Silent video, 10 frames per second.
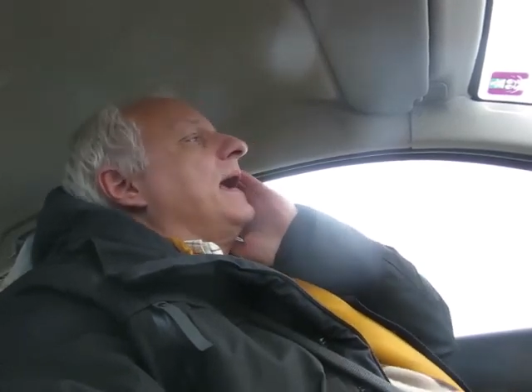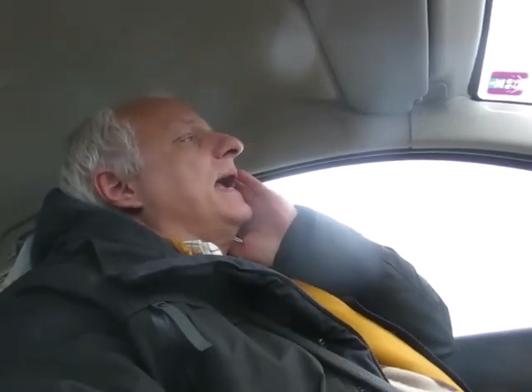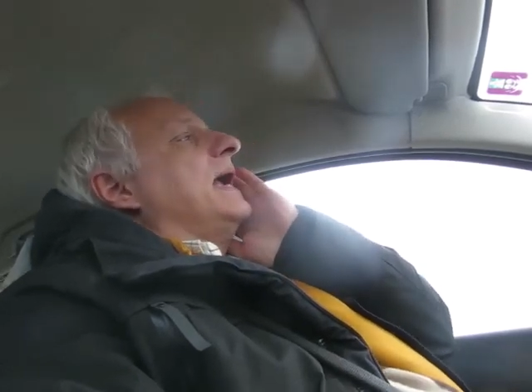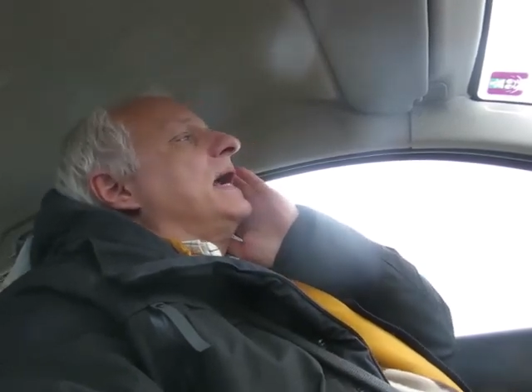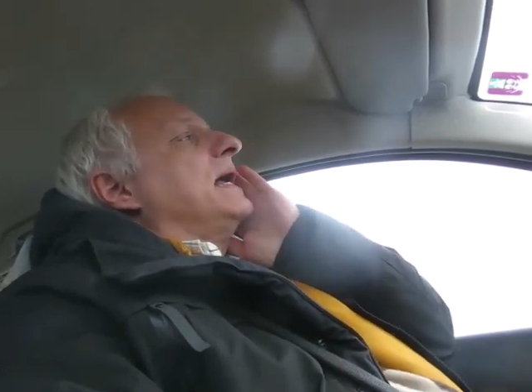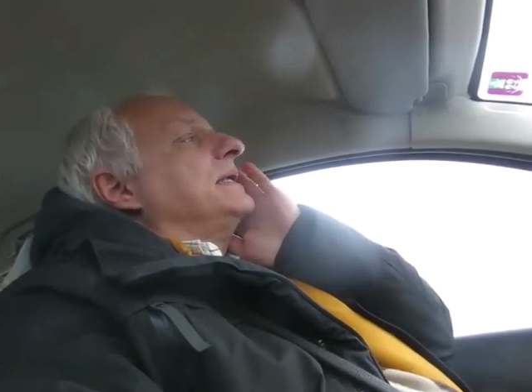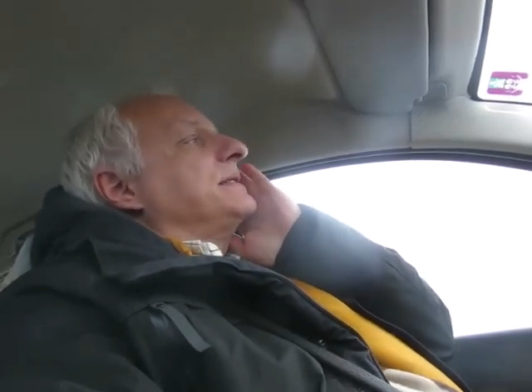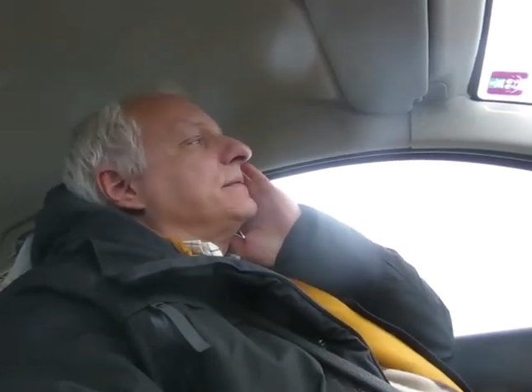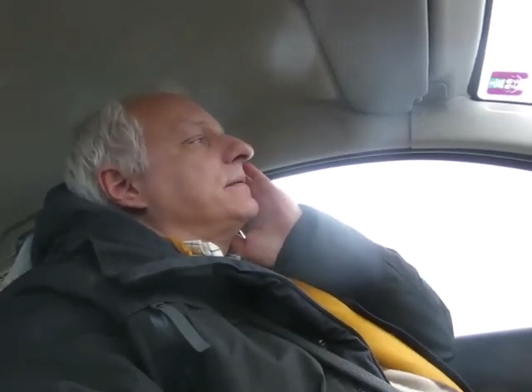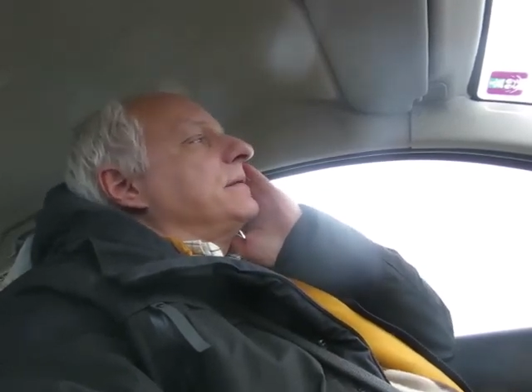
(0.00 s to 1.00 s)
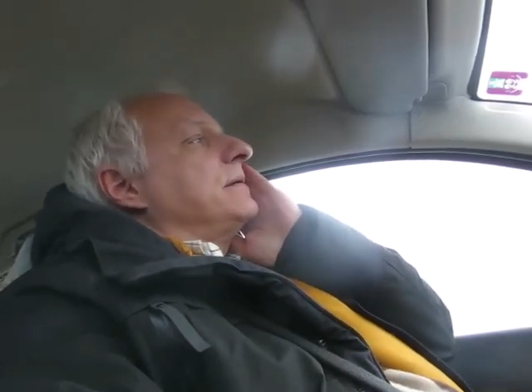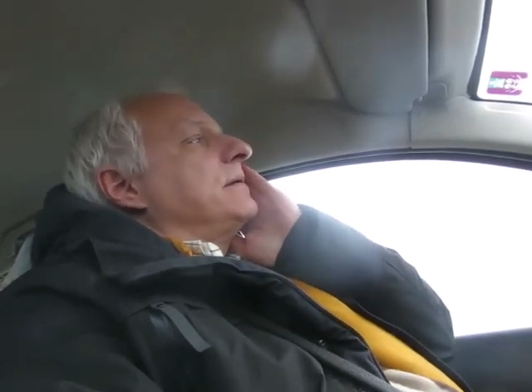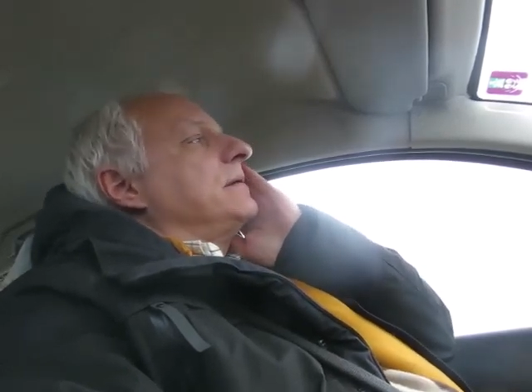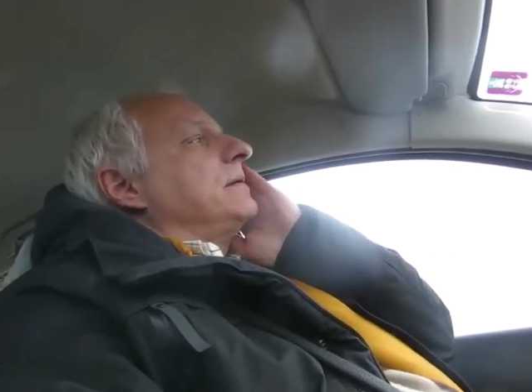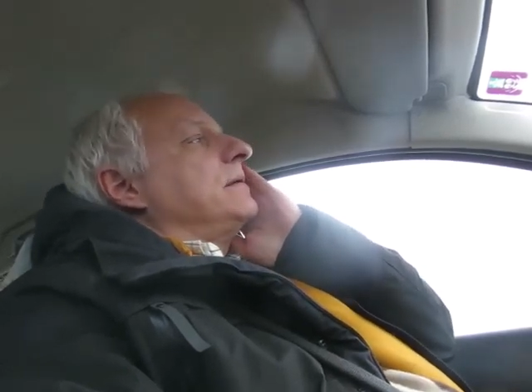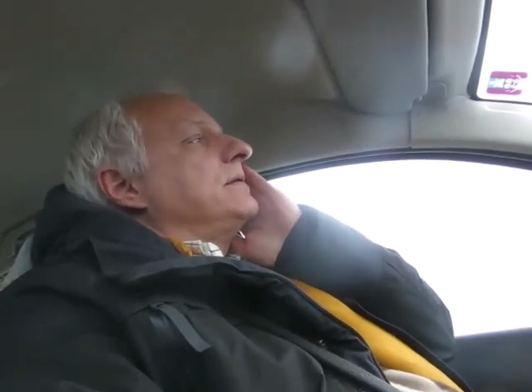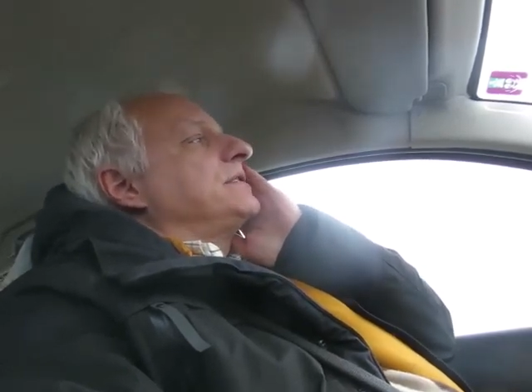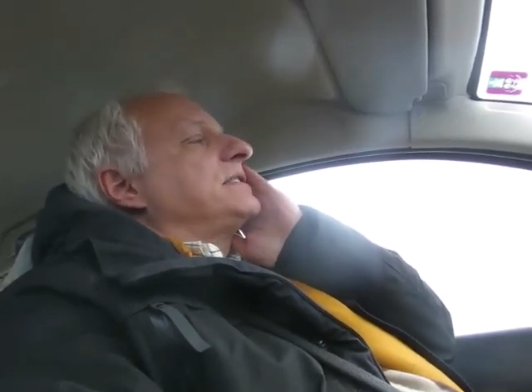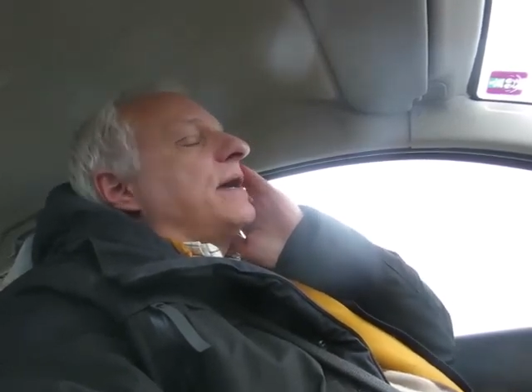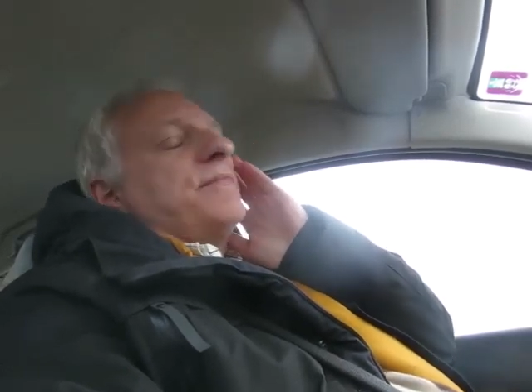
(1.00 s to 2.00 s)
and
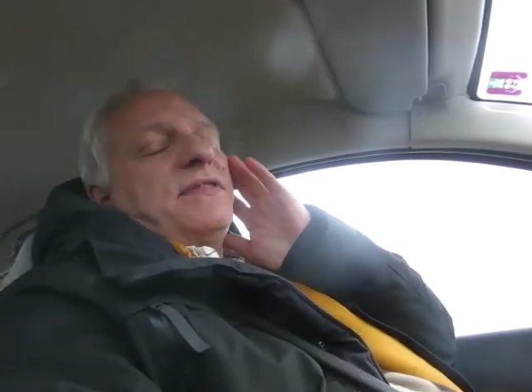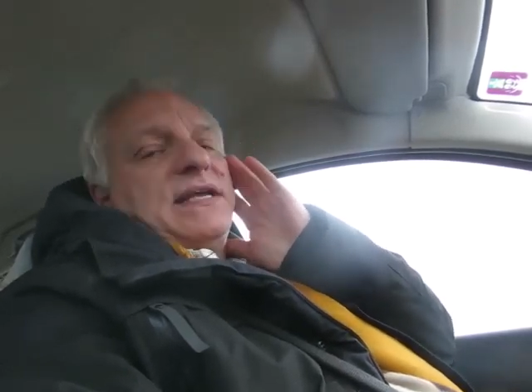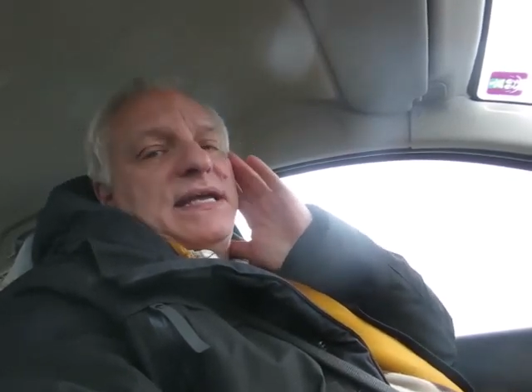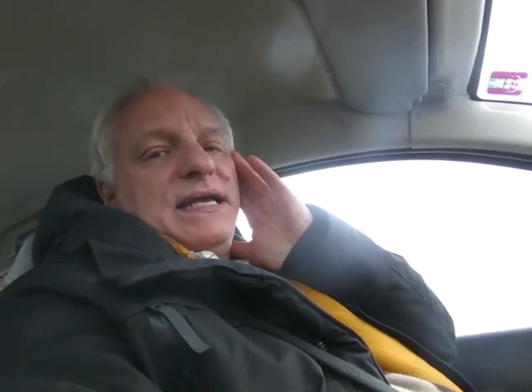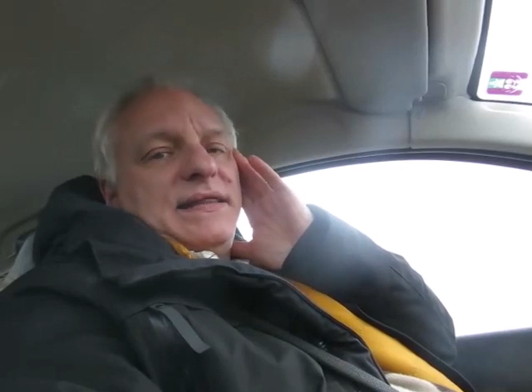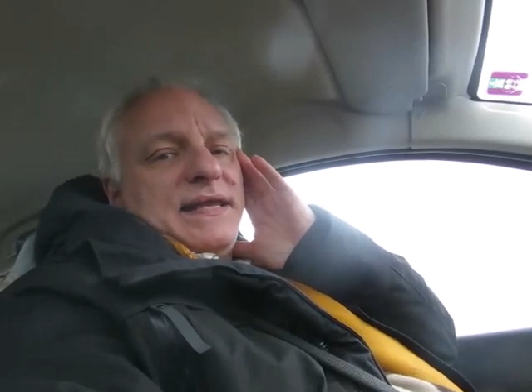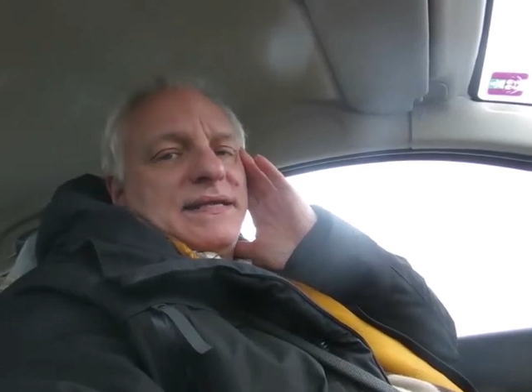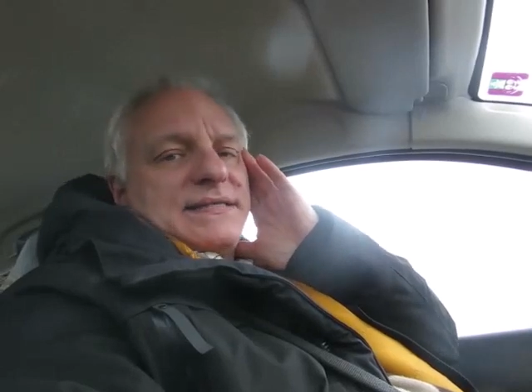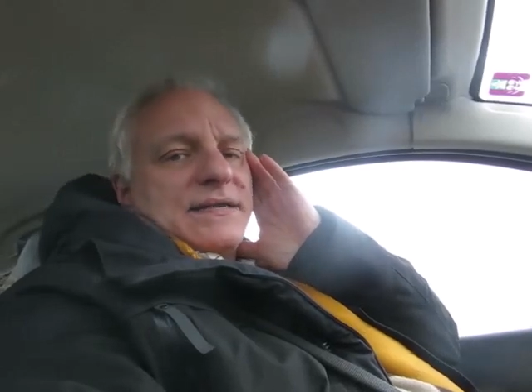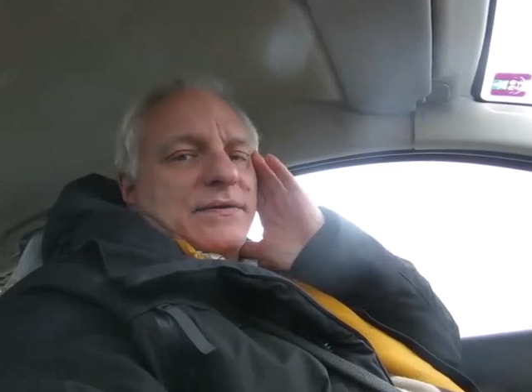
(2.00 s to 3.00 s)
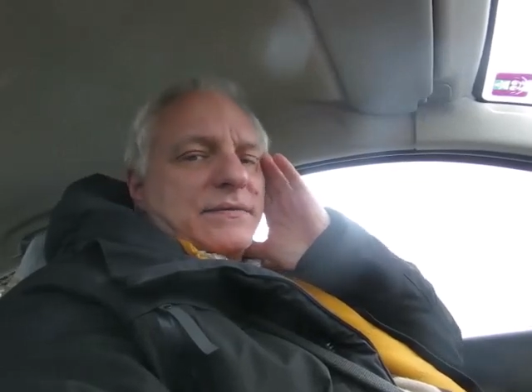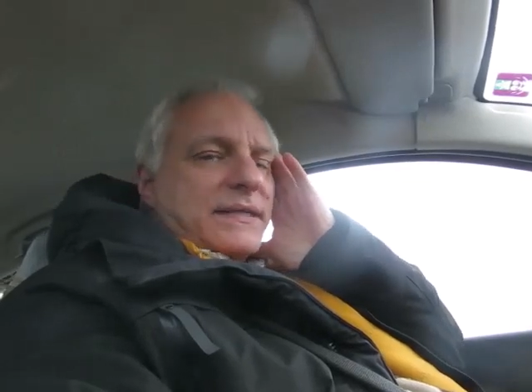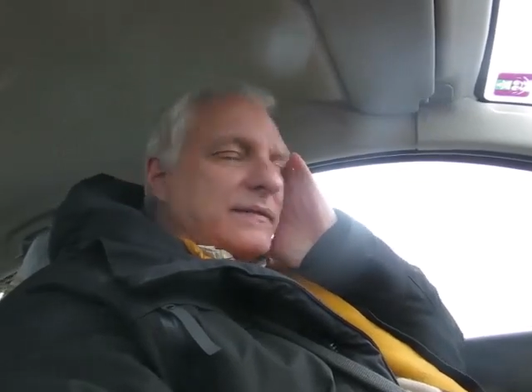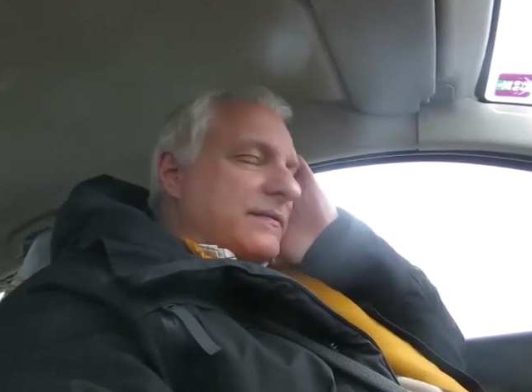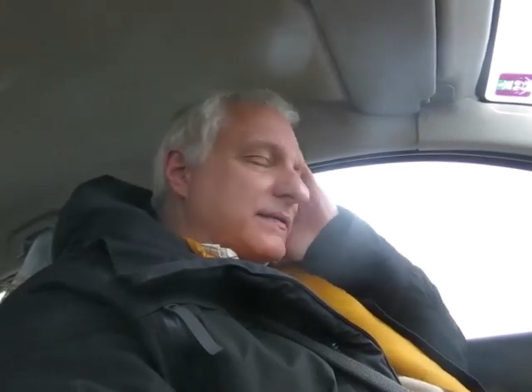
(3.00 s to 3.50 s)
some of the key things that are that,